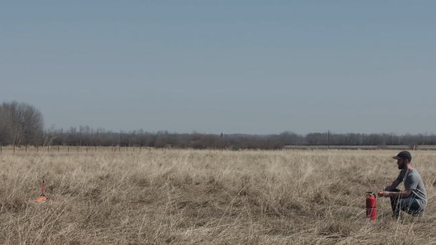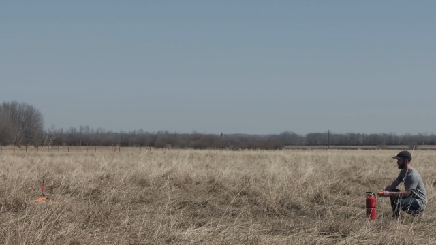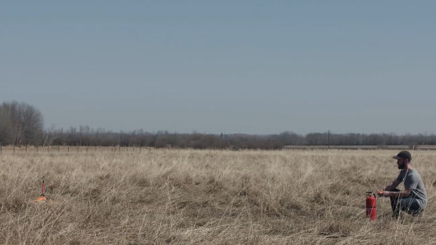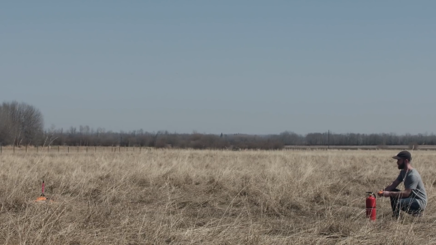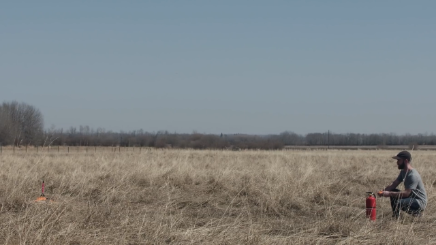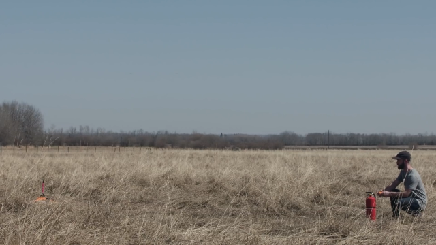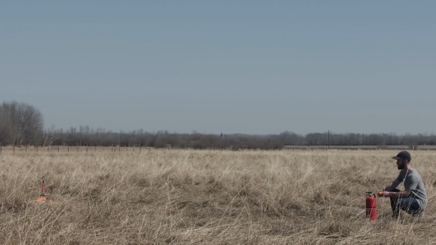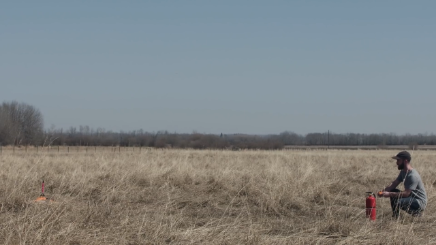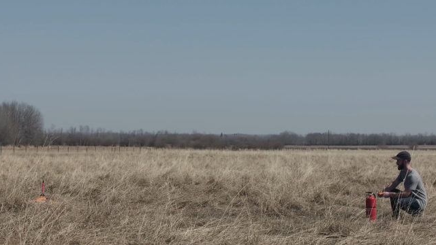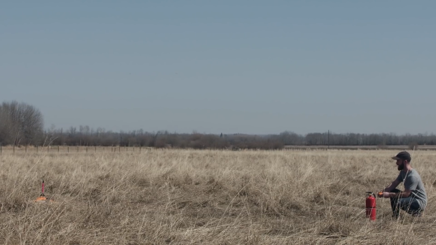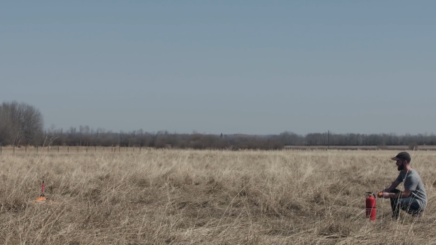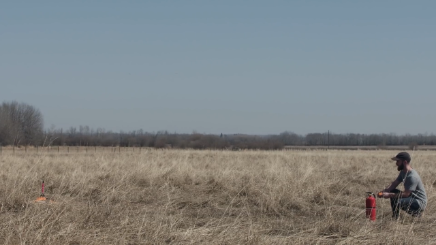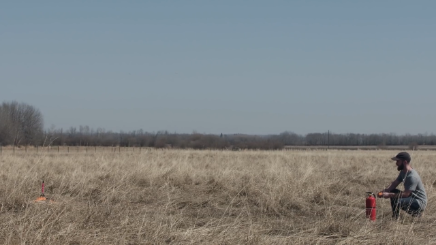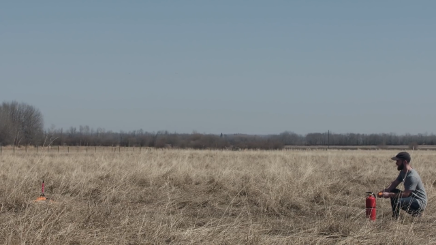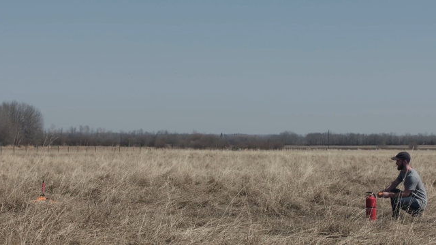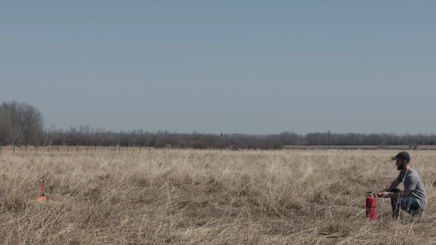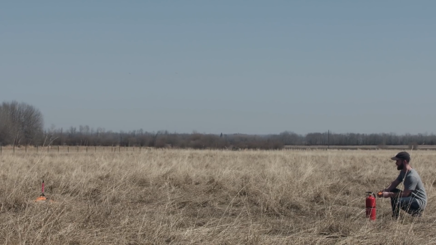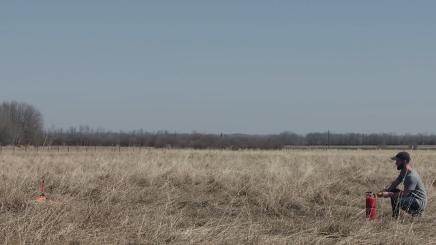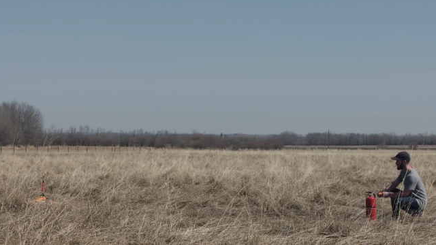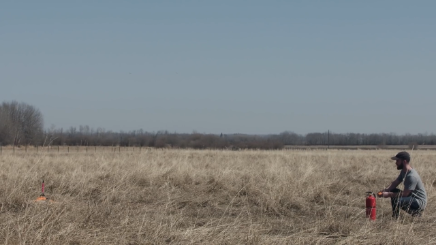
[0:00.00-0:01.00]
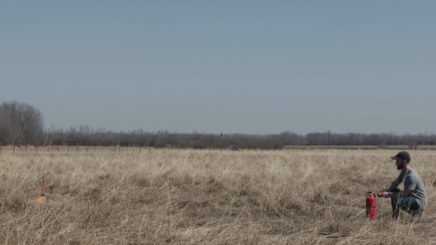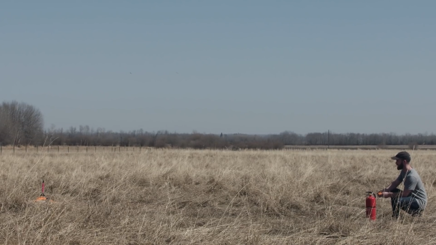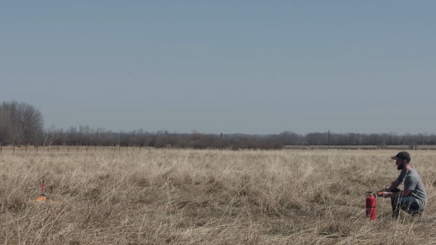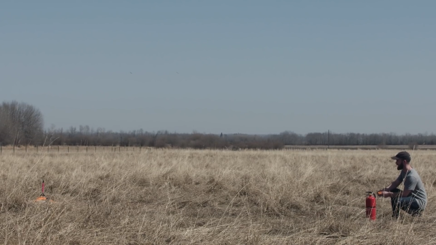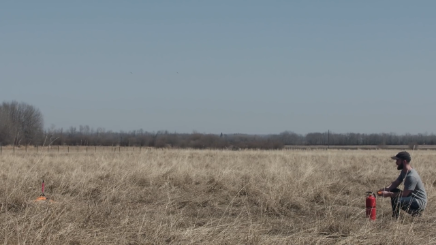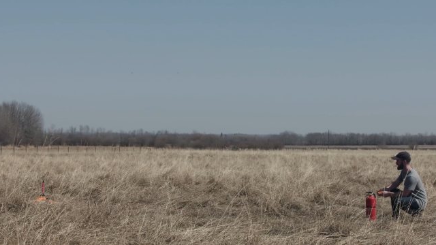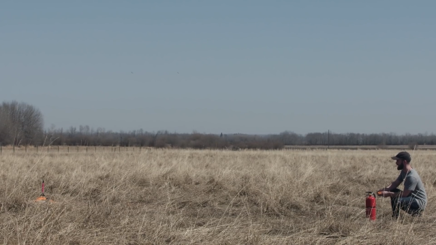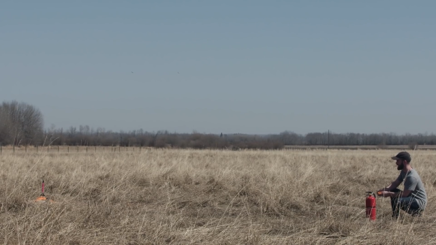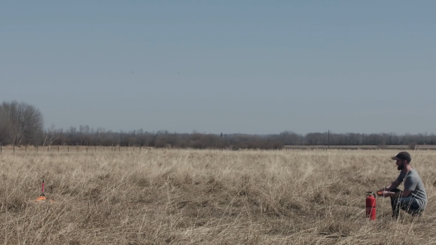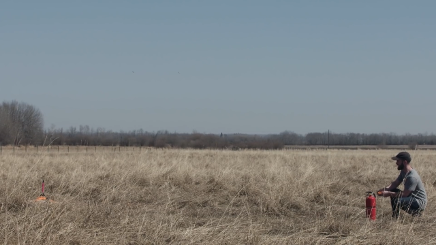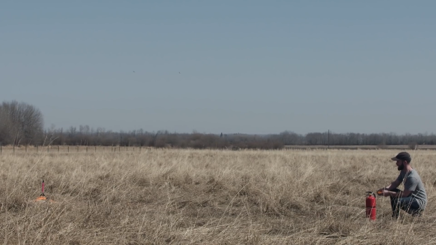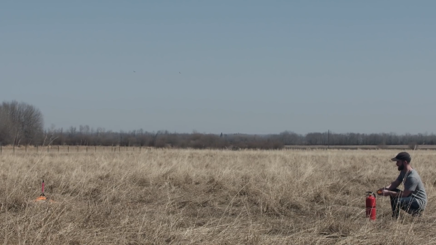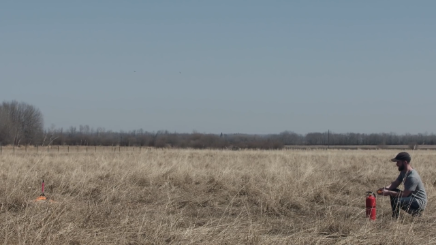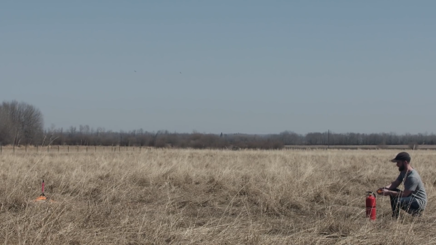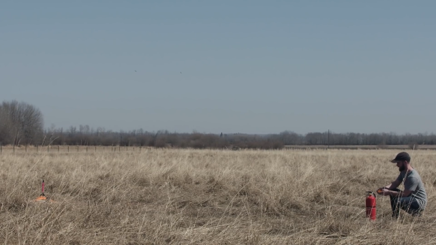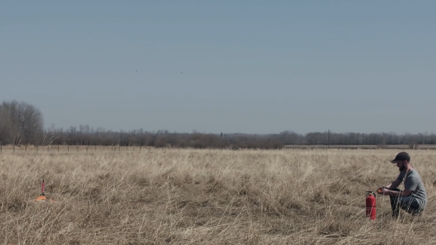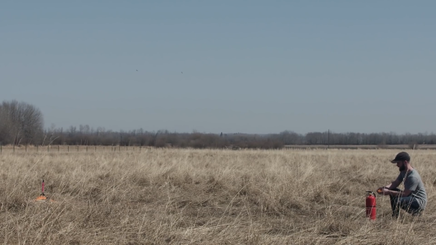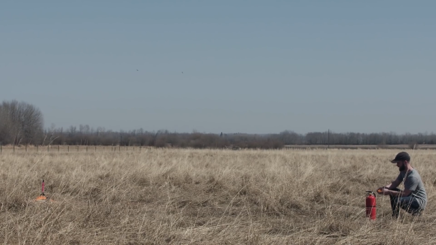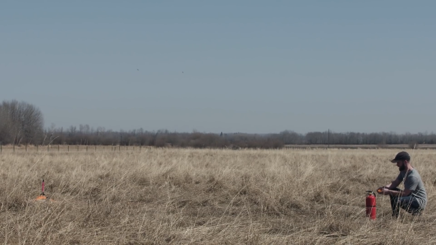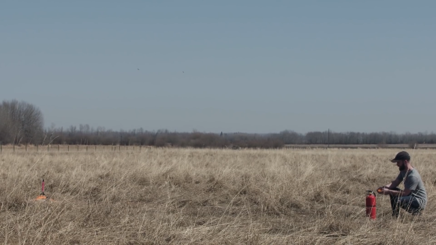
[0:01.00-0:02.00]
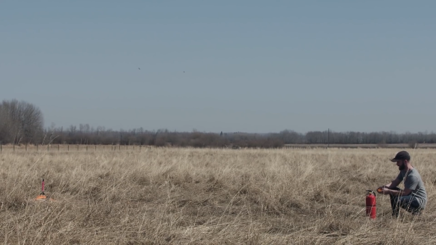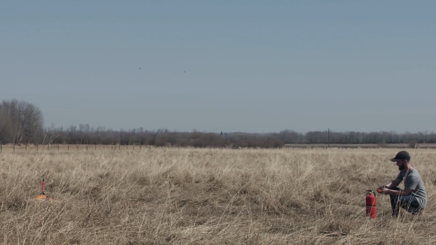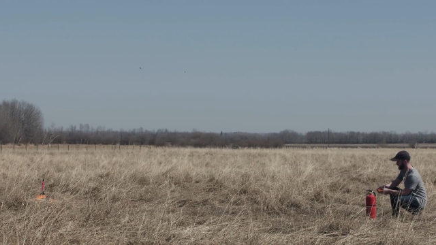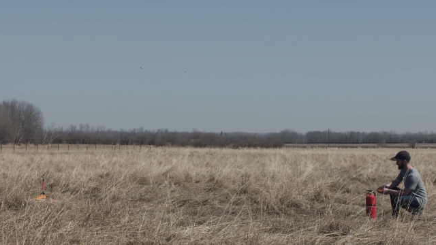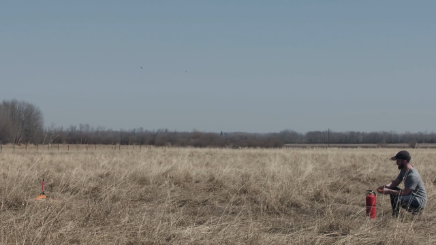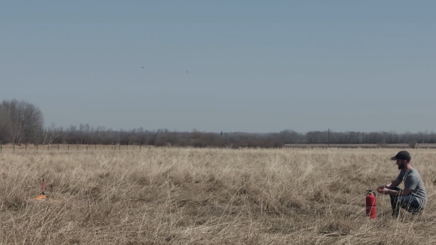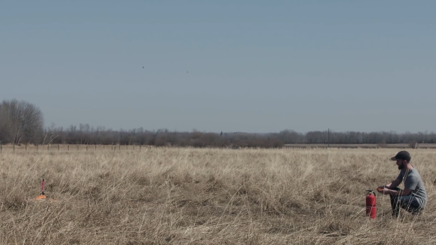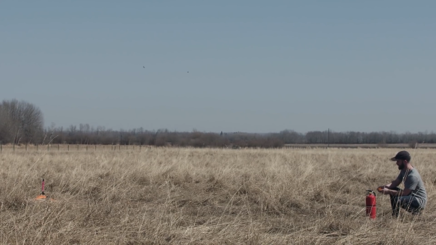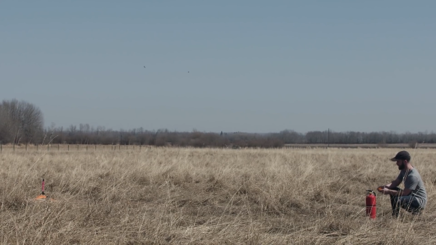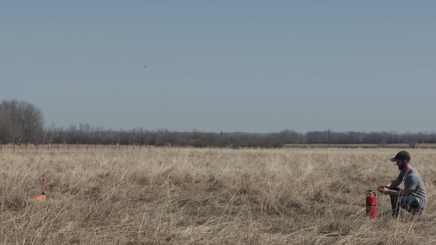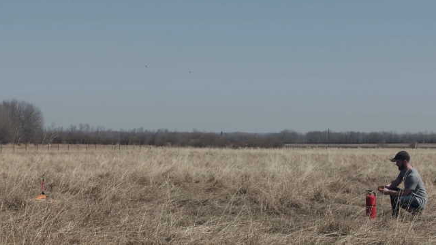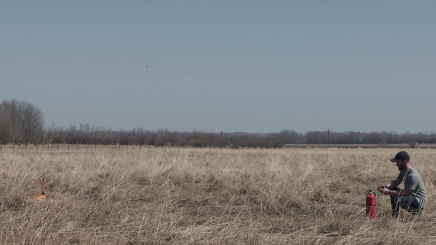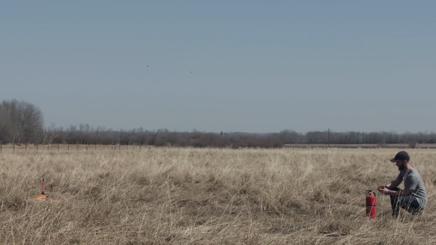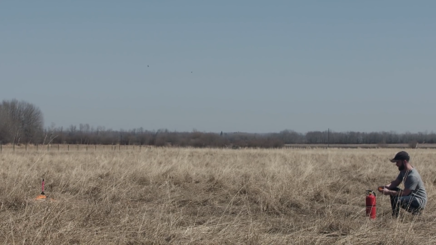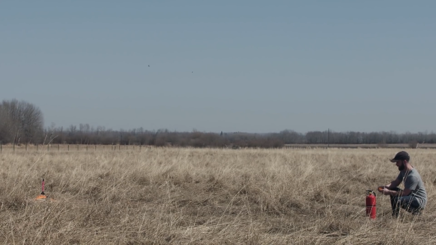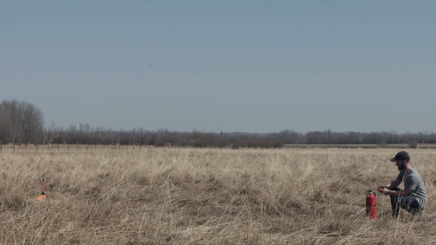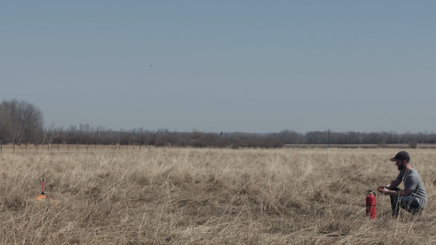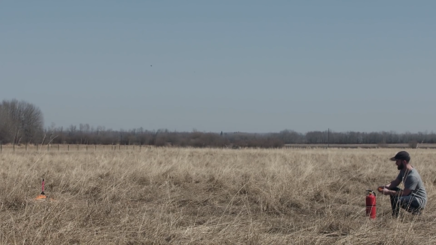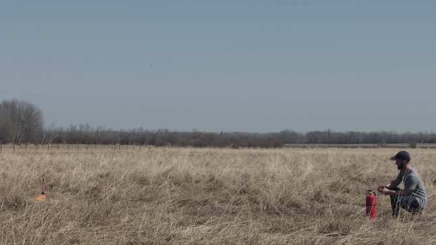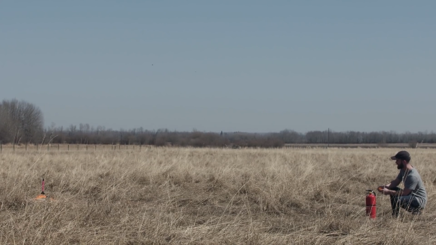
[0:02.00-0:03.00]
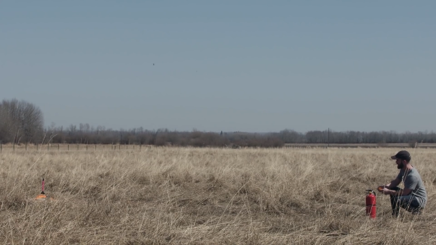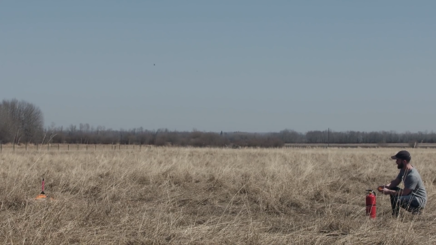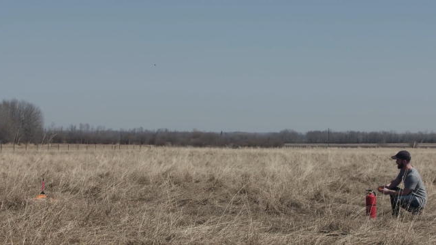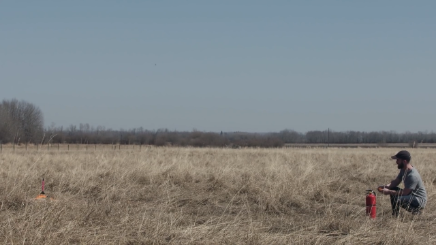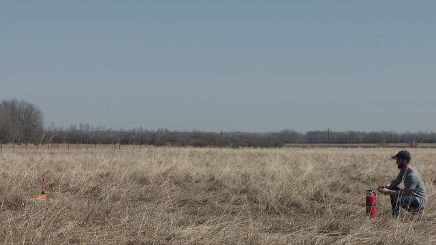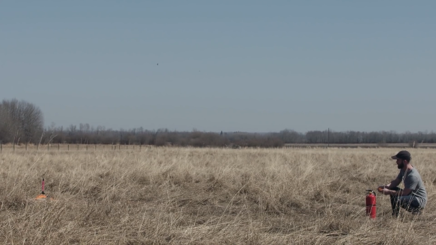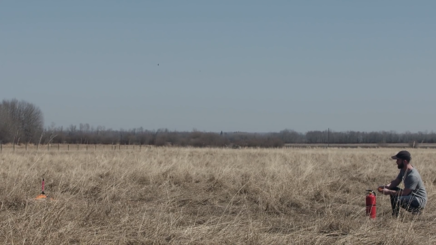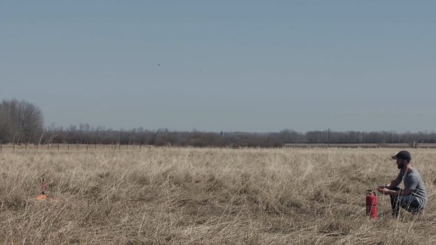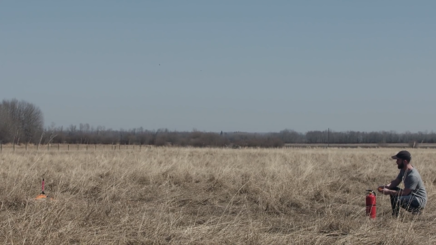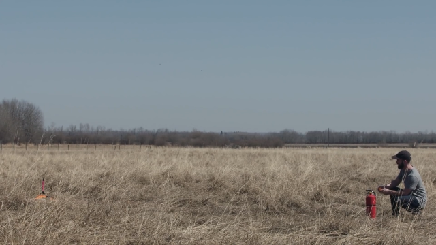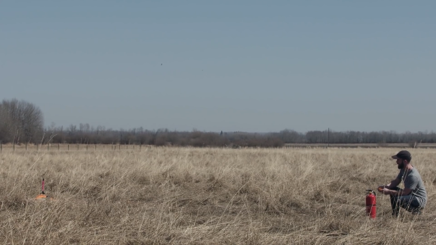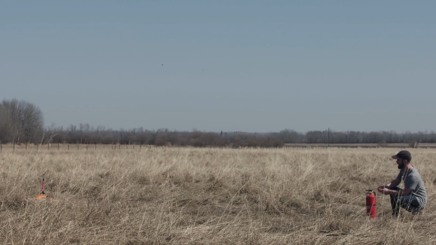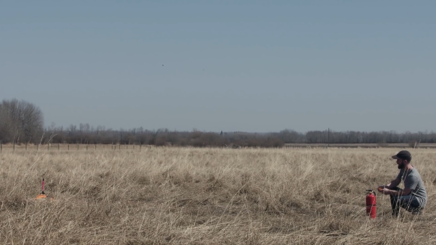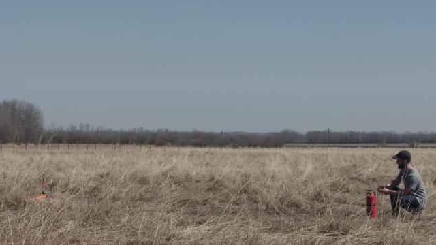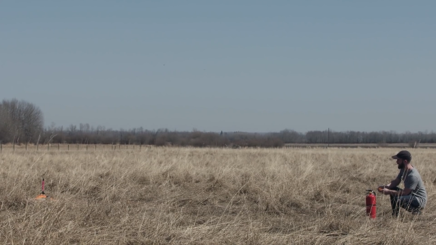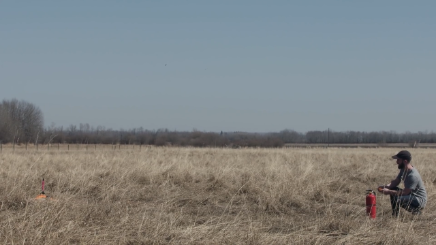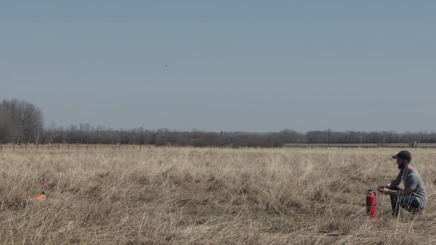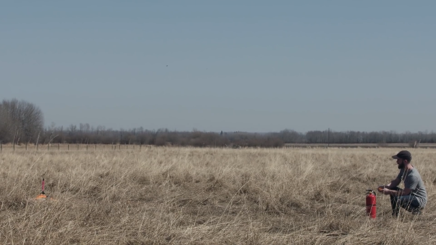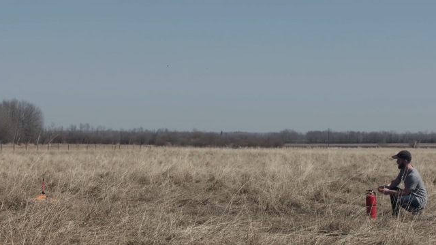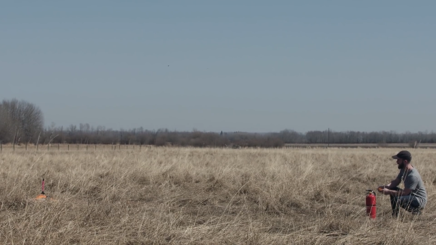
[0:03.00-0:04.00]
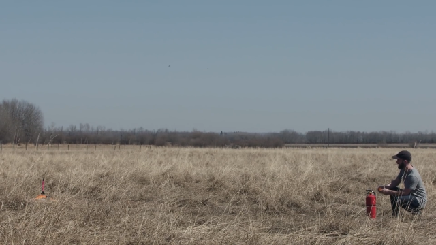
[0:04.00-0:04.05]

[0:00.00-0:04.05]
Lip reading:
Nobody's mouth can be seen.